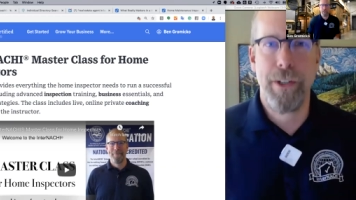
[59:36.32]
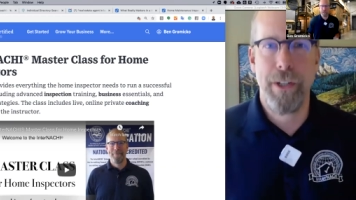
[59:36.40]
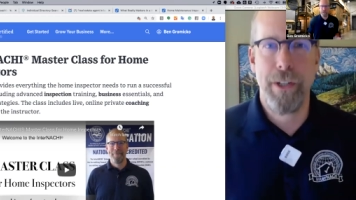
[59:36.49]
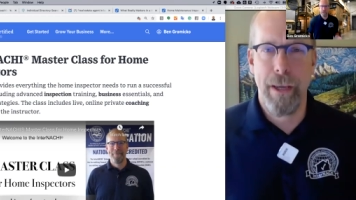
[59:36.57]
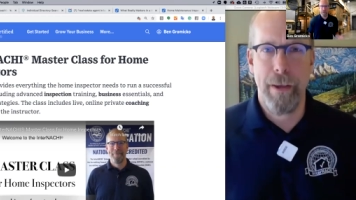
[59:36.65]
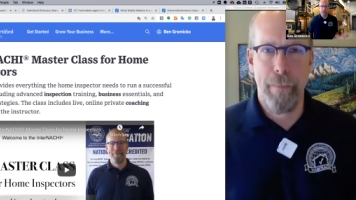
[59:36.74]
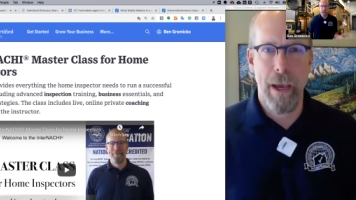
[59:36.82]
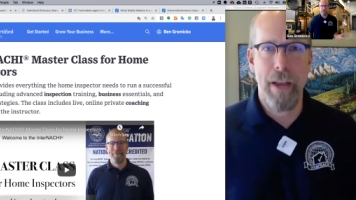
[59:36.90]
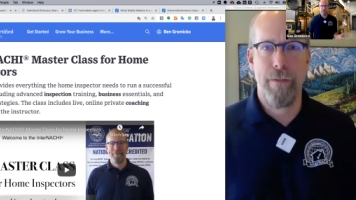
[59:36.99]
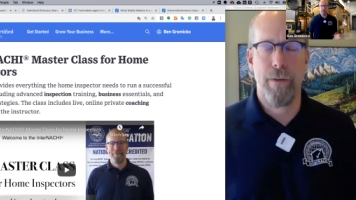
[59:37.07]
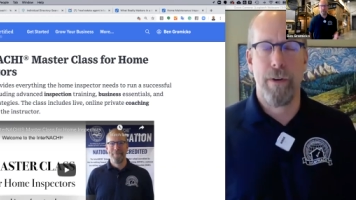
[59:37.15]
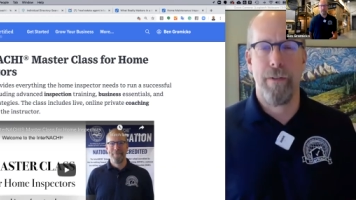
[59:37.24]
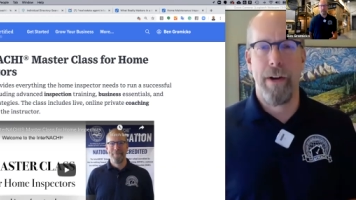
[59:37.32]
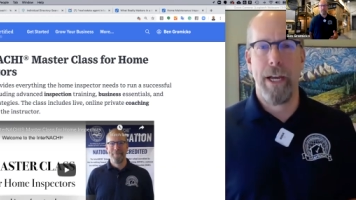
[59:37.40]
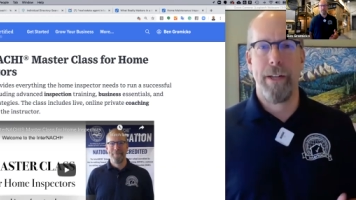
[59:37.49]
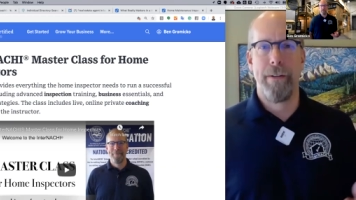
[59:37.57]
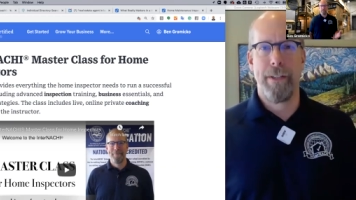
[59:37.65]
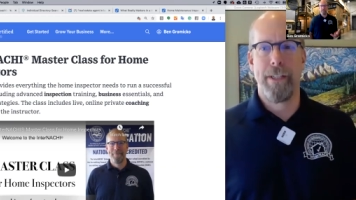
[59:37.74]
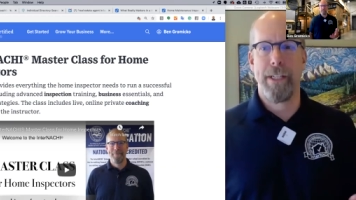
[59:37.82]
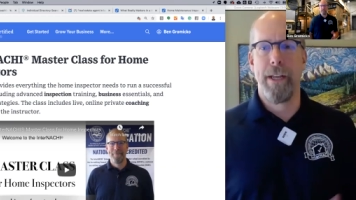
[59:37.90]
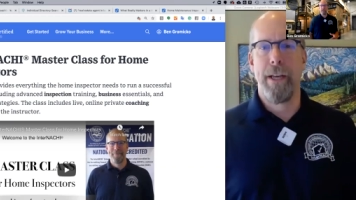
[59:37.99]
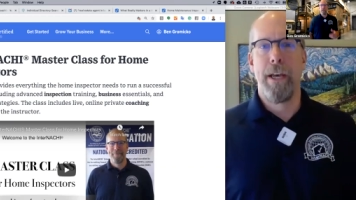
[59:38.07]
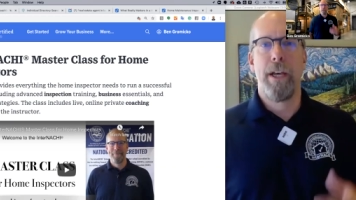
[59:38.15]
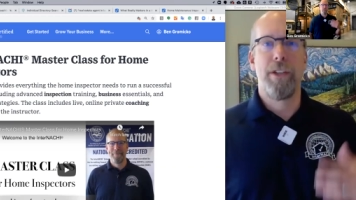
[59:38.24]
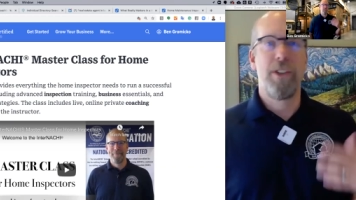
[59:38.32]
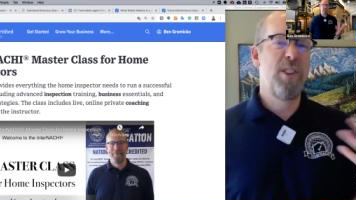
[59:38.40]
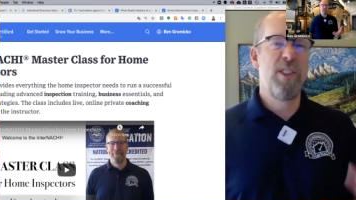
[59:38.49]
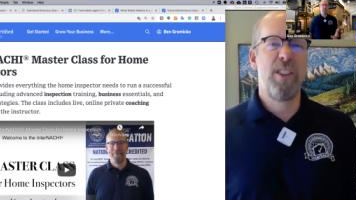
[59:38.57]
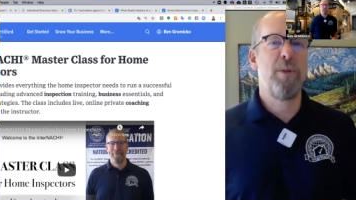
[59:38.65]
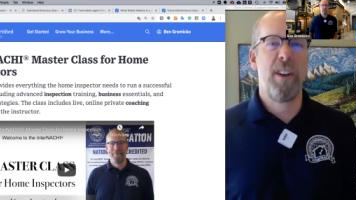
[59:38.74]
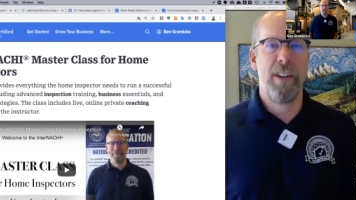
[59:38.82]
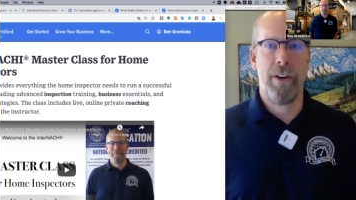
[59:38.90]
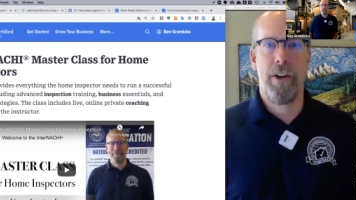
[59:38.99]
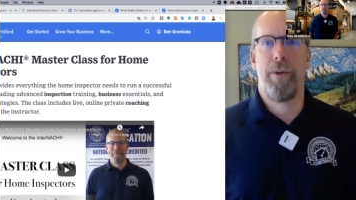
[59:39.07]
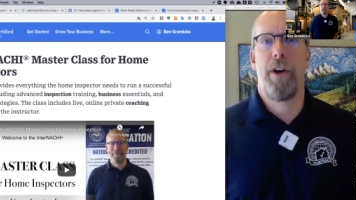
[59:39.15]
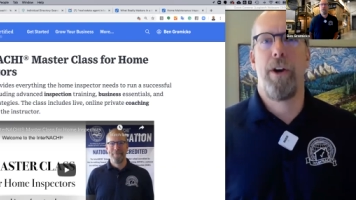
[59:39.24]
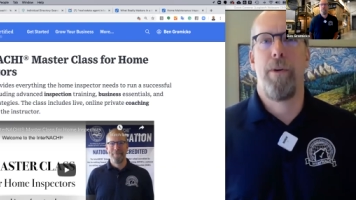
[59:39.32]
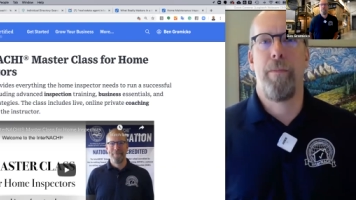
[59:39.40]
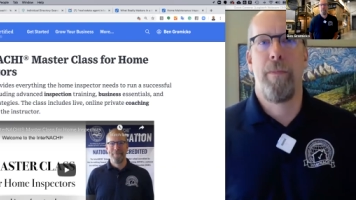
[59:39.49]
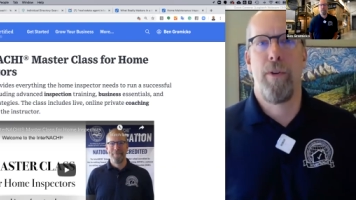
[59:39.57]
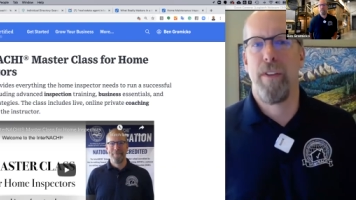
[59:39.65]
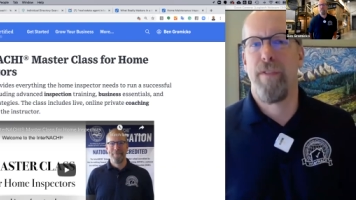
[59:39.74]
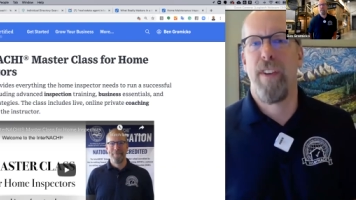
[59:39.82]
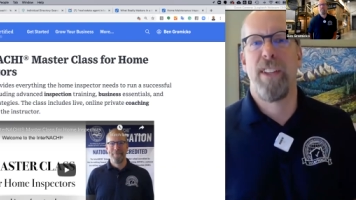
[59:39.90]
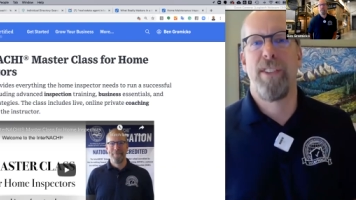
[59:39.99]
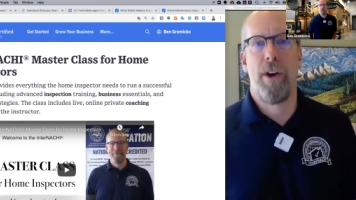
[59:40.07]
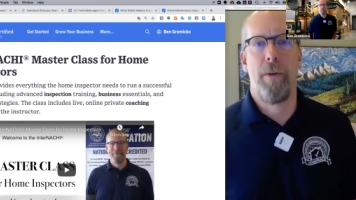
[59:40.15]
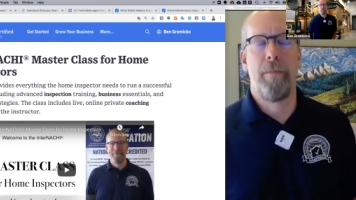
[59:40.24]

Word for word: I'm getting paid for, right? So just do it on your own home or your friend's home,